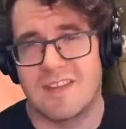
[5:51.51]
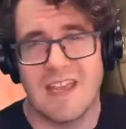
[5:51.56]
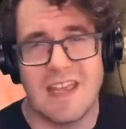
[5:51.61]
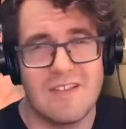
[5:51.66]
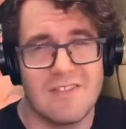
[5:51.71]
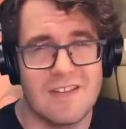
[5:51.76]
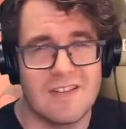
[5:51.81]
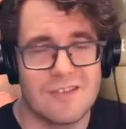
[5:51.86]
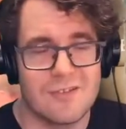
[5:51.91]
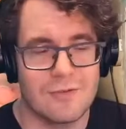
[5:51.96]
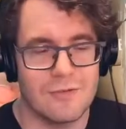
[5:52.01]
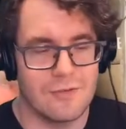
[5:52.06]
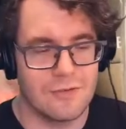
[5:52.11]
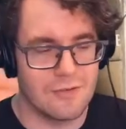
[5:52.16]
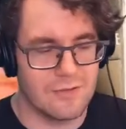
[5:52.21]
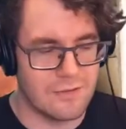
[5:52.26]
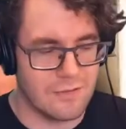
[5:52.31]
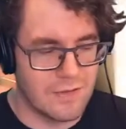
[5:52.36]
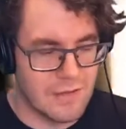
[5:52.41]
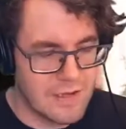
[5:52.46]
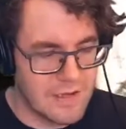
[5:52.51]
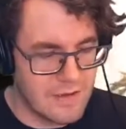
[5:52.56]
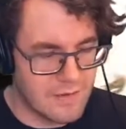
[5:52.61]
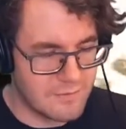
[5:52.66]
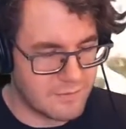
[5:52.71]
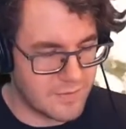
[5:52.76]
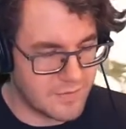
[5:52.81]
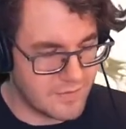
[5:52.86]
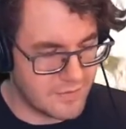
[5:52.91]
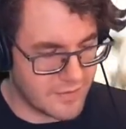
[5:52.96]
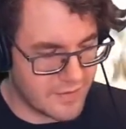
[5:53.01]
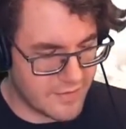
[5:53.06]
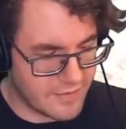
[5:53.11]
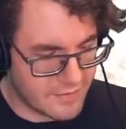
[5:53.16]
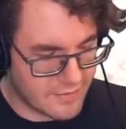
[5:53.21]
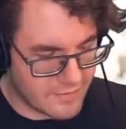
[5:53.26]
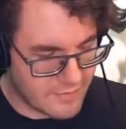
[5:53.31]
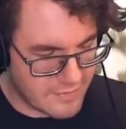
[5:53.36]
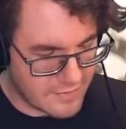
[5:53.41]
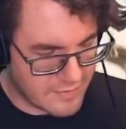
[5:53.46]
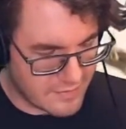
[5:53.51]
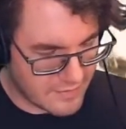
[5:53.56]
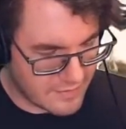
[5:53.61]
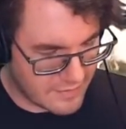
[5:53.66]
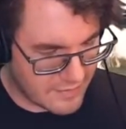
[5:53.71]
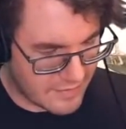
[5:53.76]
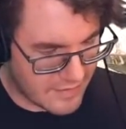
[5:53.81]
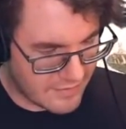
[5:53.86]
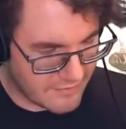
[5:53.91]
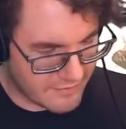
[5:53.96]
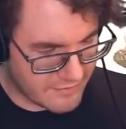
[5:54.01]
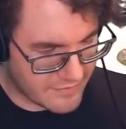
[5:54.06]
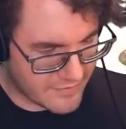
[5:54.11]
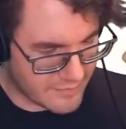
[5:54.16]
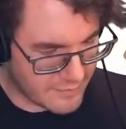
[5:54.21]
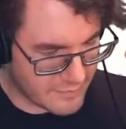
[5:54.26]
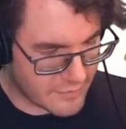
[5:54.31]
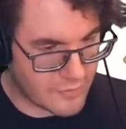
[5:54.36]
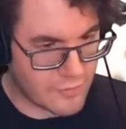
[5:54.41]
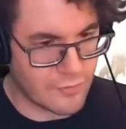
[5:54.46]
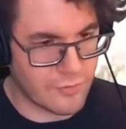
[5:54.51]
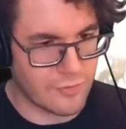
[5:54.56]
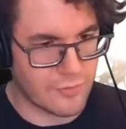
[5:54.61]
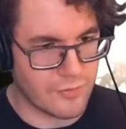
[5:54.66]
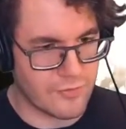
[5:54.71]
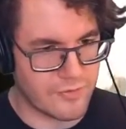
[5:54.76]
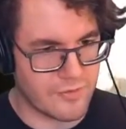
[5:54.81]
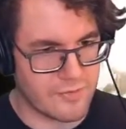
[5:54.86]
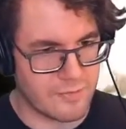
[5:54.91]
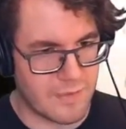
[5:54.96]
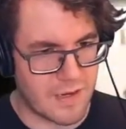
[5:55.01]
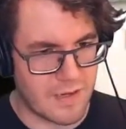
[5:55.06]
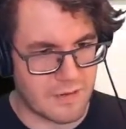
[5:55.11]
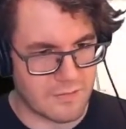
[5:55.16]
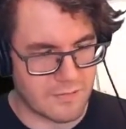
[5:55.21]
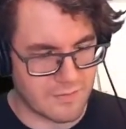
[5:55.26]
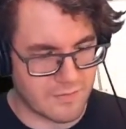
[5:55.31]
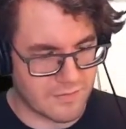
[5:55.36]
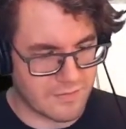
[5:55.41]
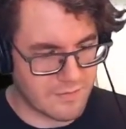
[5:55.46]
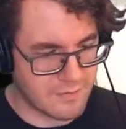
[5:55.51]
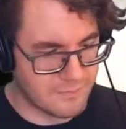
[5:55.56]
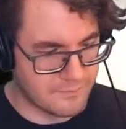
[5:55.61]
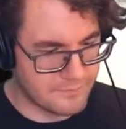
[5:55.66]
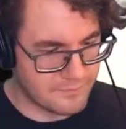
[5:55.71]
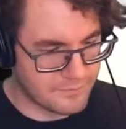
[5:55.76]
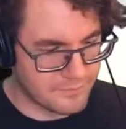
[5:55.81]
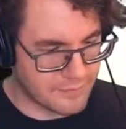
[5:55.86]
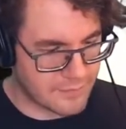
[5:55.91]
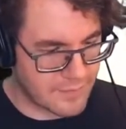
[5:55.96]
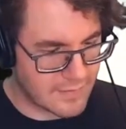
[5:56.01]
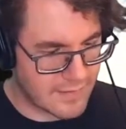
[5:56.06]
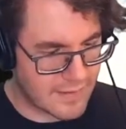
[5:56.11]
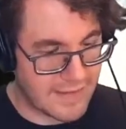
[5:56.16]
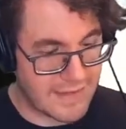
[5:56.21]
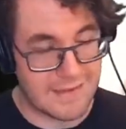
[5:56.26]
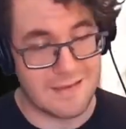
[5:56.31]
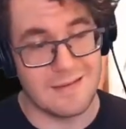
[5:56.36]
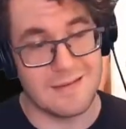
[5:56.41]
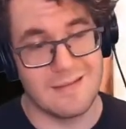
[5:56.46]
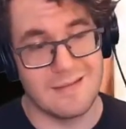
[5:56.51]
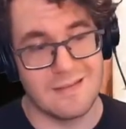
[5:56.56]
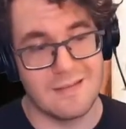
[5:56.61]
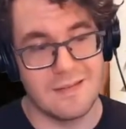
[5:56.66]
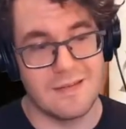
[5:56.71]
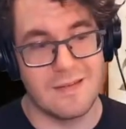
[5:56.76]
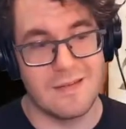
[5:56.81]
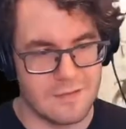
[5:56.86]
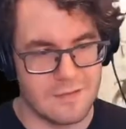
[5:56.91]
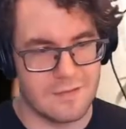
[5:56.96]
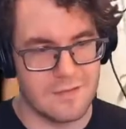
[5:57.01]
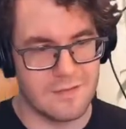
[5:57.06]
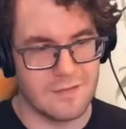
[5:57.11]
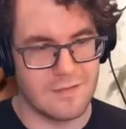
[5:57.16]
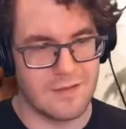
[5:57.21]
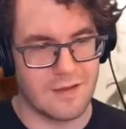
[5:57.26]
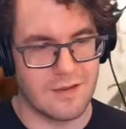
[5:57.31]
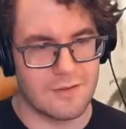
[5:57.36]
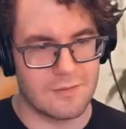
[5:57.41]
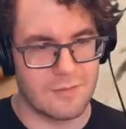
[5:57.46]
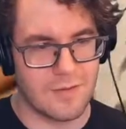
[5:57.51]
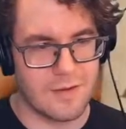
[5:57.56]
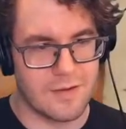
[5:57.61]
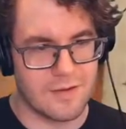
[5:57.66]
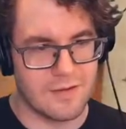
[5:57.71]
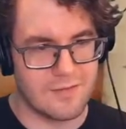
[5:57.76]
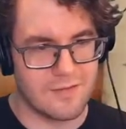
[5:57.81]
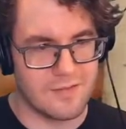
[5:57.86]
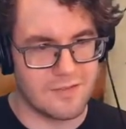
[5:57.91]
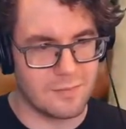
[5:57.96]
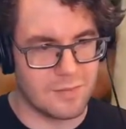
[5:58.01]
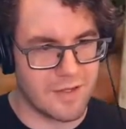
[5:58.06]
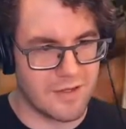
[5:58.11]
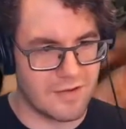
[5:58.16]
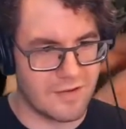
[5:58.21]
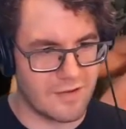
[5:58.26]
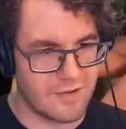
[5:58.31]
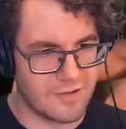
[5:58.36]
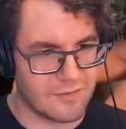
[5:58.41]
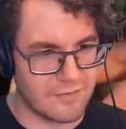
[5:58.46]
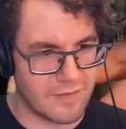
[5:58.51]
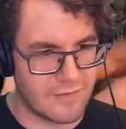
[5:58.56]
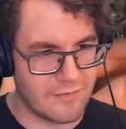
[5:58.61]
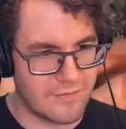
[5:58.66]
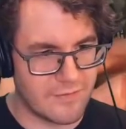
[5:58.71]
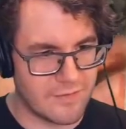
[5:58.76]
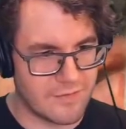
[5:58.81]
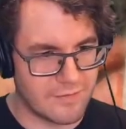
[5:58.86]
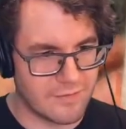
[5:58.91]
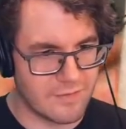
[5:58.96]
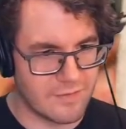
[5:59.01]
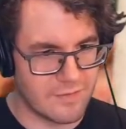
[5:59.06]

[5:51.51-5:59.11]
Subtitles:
Skaven's cool too, but Nighthaunt have some gorgeous models, and these guys right here, these Blade Geist Revenants